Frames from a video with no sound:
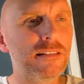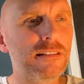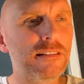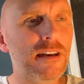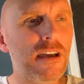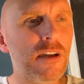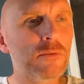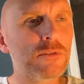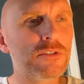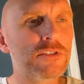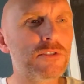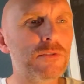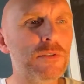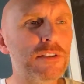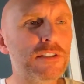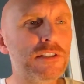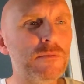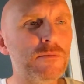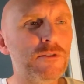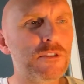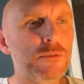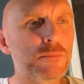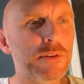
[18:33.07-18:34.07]
I was doing
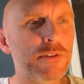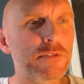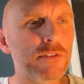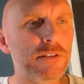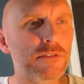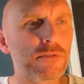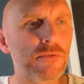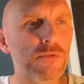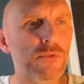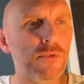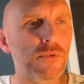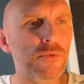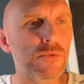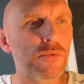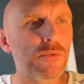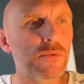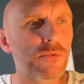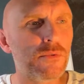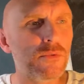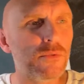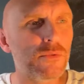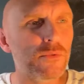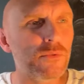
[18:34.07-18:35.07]
some spirit...
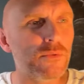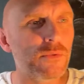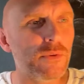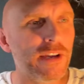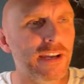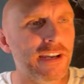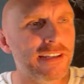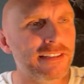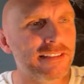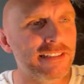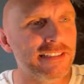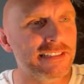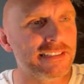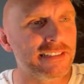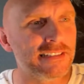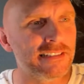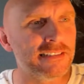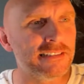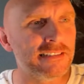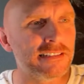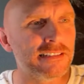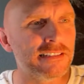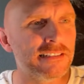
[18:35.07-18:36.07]
Hey,
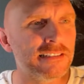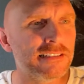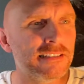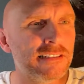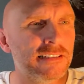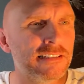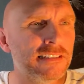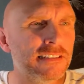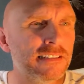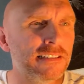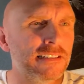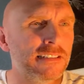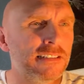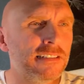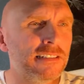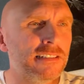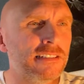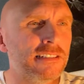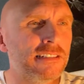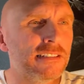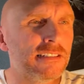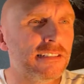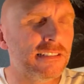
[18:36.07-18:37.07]
Lisa.
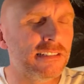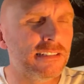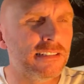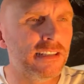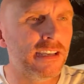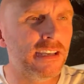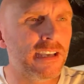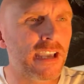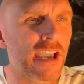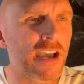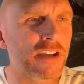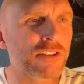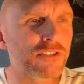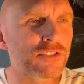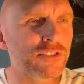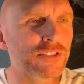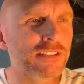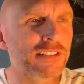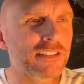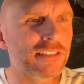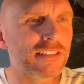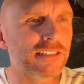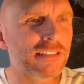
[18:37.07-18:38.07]
Hey,
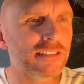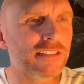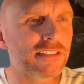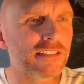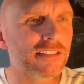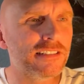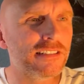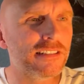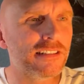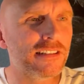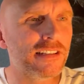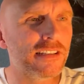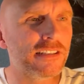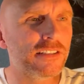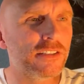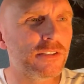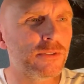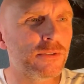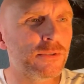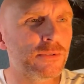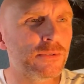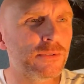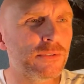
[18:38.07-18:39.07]
Ashley. Thank
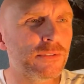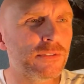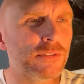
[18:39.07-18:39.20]
you.